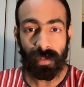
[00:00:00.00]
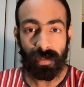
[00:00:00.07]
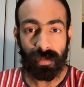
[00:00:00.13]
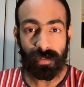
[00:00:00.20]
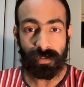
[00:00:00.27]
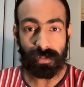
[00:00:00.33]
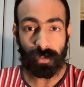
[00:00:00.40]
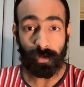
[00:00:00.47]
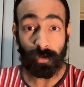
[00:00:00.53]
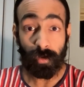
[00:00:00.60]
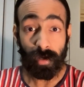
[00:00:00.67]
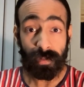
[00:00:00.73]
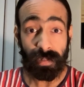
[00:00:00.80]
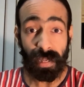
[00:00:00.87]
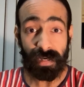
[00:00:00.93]
So
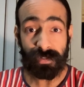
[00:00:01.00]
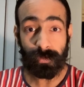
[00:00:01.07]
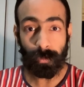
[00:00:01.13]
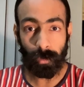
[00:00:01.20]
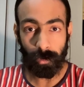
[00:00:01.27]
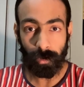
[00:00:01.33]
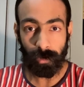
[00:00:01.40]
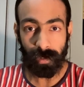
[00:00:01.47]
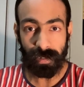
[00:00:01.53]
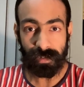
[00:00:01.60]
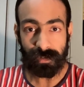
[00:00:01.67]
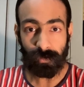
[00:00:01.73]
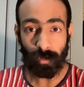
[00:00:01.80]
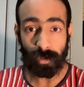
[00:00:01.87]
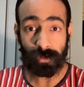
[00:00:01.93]
that's more or less
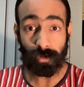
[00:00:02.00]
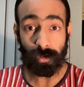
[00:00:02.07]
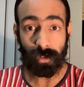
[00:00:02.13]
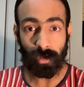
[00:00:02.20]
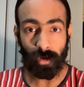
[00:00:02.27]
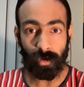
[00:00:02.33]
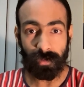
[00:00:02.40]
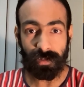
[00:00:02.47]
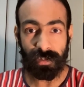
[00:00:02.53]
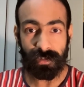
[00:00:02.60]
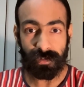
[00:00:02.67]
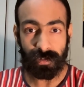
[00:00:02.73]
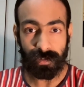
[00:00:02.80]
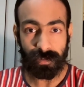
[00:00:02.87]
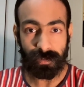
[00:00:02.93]
what's going on these
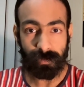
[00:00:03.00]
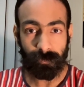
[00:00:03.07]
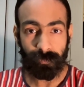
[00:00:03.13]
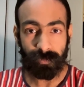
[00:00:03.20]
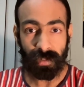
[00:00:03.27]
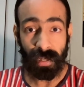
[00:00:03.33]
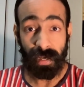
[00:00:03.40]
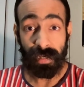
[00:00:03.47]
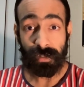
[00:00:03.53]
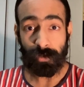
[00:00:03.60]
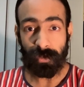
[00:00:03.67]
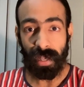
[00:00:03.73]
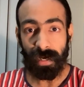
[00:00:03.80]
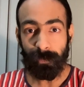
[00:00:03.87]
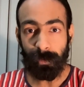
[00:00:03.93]
days. So
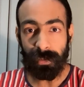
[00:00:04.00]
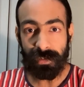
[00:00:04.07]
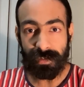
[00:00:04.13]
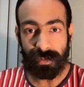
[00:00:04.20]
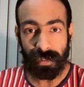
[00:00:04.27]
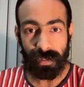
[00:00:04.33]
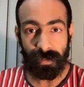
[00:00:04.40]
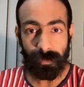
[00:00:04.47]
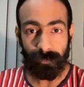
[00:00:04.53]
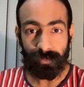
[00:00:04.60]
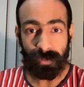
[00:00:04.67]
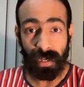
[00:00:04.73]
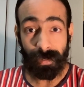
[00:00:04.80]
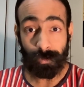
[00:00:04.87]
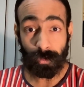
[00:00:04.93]
that being said,
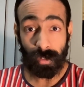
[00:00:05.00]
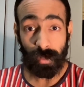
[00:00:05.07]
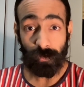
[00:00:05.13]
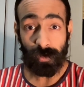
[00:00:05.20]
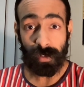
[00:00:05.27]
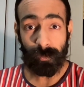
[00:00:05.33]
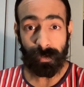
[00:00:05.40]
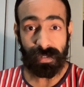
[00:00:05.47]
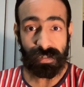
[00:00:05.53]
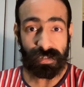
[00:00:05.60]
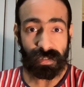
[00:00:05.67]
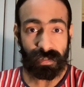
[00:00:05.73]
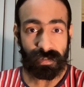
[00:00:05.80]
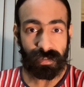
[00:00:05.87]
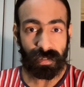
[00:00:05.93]
today we'll be
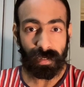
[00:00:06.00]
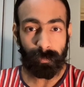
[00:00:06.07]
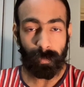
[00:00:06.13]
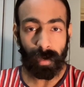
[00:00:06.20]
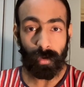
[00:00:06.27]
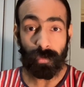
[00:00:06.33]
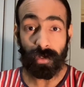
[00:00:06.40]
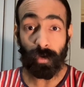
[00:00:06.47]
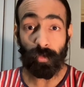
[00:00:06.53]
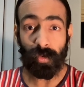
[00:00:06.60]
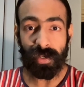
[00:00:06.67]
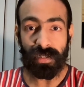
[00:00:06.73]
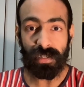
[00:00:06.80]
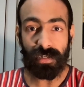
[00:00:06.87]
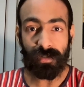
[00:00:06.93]
discussing about a
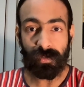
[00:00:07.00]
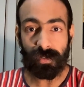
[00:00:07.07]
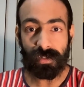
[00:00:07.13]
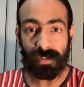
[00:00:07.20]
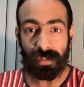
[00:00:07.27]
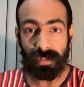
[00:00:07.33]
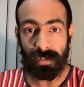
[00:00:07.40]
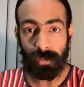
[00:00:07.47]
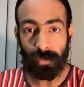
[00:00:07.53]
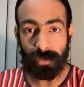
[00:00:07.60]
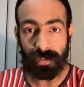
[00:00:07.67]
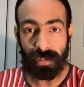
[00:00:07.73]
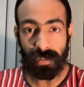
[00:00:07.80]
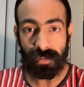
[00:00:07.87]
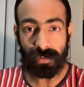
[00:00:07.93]
very interesting use
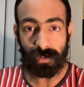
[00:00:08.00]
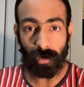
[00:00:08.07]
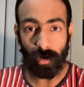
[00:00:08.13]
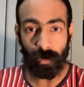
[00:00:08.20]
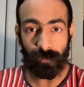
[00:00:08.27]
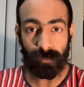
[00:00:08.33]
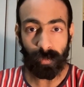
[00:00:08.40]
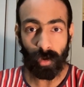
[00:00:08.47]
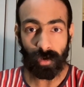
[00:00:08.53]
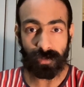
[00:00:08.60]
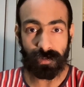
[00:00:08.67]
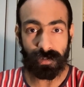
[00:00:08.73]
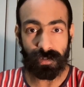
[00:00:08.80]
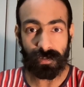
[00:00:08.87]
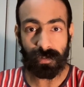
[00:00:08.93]
case of
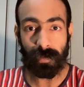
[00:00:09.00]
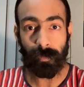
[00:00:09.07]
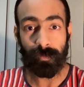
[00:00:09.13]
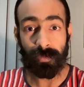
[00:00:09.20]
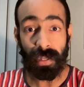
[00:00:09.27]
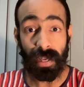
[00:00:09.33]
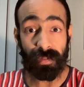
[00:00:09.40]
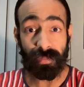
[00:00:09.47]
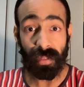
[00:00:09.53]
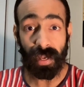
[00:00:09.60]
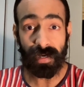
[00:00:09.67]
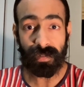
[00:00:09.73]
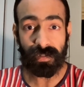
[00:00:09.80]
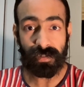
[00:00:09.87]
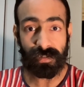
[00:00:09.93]
blockchains, and that
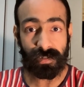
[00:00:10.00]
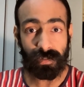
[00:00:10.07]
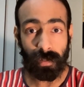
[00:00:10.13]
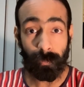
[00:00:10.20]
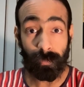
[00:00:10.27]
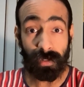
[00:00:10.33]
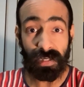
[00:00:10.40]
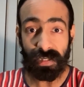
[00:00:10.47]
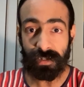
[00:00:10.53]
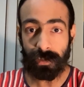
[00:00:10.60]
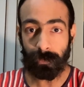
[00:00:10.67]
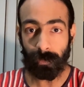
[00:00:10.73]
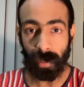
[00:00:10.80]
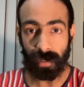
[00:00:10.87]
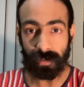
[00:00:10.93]
is prediction
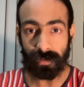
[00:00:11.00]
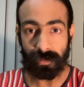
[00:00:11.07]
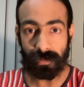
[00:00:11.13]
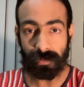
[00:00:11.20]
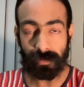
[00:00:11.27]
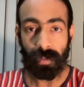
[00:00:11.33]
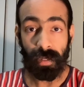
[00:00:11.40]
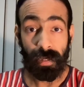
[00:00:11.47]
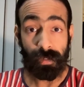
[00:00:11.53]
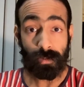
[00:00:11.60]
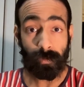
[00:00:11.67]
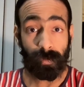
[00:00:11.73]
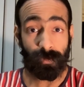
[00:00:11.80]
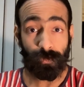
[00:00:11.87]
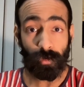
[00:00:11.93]
markets. So
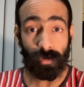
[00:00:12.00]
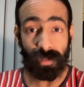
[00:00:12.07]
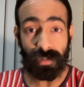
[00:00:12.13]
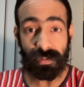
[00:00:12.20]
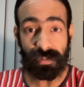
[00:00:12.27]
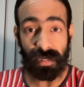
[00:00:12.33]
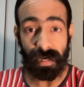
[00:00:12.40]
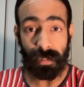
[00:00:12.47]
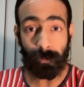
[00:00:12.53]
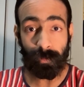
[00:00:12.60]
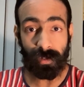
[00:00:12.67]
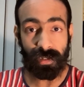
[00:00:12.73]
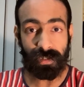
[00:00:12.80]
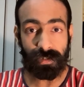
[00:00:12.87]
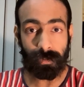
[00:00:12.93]
before understanding
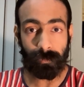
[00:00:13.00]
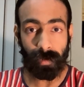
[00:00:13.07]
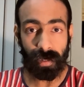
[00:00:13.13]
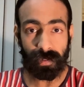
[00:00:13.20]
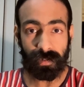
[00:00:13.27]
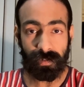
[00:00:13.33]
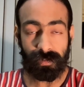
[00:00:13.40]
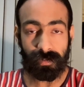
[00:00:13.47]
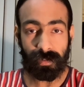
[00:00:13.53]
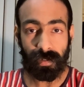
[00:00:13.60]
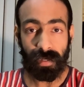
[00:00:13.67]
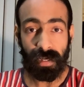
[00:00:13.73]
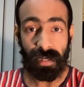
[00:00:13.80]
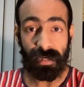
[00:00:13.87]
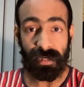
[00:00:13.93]
prediction markets,
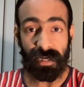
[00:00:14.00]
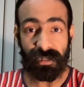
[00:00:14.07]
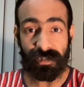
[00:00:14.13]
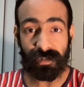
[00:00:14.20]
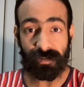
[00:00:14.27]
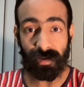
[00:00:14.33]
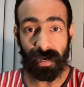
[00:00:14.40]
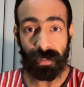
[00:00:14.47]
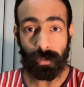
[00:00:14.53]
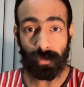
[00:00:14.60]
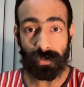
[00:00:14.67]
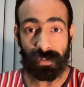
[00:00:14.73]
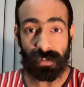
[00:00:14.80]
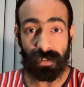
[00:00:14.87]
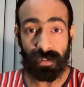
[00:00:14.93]
let's try to
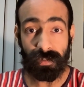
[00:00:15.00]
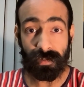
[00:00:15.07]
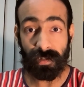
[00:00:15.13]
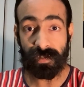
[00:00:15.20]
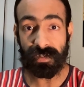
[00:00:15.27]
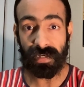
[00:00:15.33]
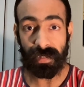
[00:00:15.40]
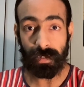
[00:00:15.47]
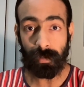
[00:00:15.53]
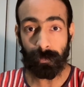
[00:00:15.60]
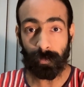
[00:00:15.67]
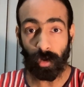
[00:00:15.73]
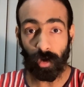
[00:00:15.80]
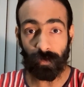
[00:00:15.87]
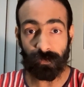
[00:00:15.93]
see the setup
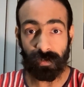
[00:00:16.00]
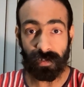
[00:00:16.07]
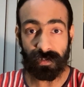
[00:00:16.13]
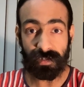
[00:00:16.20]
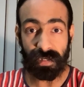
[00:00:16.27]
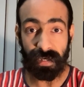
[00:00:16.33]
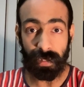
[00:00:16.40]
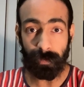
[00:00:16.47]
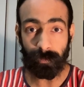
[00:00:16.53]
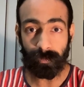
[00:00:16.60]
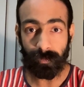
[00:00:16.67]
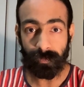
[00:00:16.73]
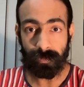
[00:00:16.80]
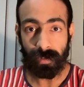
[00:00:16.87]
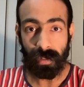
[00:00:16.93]
of this game.
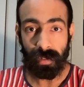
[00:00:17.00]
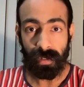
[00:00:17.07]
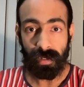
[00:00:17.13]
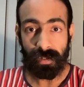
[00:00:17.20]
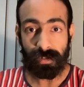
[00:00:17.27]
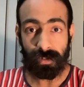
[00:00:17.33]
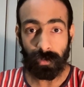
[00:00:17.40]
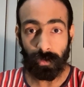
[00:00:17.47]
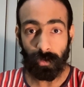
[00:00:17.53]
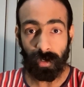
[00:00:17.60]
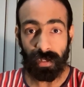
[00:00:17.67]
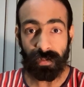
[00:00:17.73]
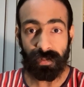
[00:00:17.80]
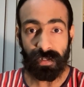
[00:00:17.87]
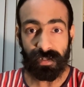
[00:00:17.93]
So
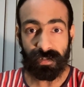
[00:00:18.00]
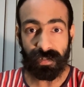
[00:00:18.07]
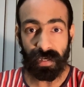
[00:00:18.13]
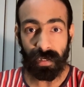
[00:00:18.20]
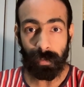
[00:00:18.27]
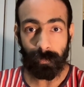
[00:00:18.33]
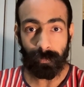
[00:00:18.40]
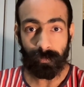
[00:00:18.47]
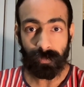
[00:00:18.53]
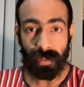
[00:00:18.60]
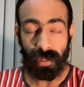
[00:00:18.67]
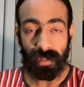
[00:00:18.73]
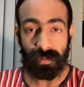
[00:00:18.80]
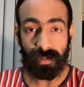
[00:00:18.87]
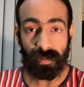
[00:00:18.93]
in this game,
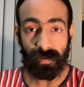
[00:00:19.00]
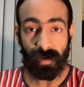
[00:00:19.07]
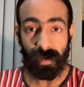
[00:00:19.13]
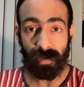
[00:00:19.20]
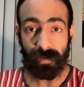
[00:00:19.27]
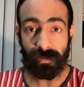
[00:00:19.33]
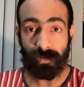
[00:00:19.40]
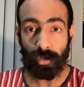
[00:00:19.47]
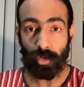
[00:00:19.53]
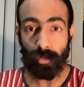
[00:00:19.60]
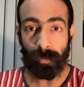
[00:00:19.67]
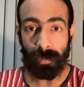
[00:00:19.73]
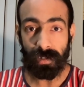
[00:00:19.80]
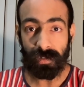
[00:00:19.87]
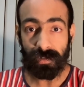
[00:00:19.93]
there are two
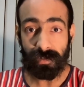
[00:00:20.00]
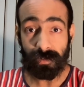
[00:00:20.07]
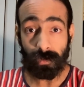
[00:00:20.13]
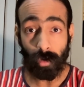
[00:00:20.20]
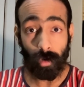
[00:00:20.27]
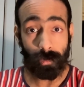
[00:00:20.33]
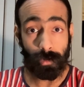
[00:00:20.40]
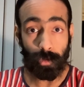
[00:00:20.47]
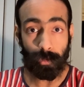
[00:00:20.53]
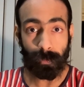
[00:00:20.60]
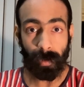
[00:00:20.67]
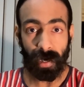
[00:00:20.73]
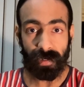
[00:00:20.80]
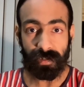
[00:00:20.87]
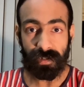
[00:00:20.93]
players or two
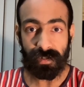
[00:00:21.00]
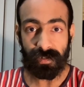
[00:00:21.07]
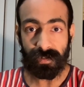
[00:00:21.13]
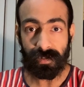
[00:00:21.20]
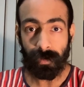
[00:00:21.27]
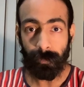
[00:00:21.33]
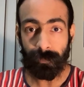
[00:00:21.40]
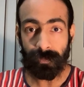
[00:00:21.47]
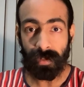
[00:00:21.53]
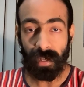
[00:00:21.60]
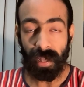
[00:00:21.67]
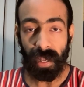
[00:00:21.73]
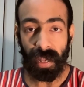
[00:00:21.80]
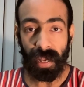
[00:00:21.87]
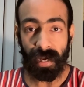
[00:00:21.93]
parties,
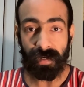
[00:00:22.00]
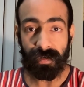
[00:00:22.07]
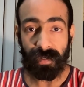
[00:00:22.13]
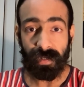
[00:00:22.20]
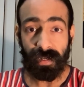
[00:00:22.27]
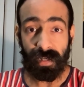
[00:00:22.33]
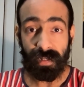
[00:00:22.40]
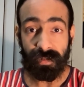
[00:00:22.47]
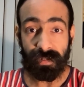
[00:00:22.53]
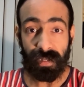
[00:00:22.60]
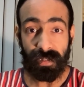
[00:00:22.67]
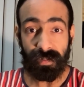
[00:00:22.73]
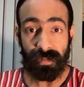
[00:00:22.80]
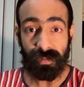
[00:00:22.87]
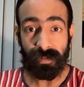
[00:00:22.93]
and
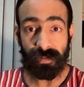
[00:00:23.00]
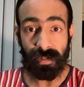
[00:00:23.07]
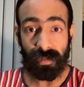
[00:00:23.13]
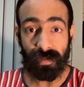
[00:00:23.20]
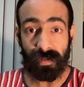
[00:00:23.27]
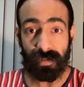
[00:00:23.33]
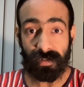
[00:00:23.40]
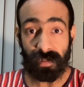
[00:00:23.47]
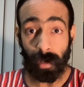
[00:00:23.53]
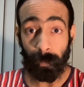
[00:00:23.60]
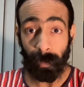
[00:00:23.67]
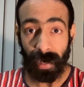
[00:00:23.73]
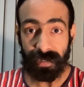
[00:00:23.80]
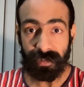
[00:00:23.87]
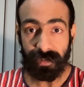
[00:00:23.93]
then there is a
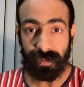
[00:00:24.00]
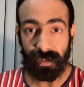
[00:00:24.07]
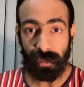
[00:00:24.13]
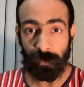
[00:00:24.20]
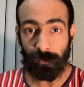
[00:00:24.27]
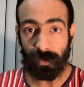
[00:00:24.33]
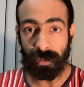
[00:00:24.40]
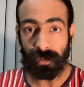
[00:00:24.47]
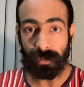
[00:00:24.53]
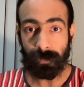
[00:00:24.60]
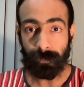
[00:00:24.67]
binary event.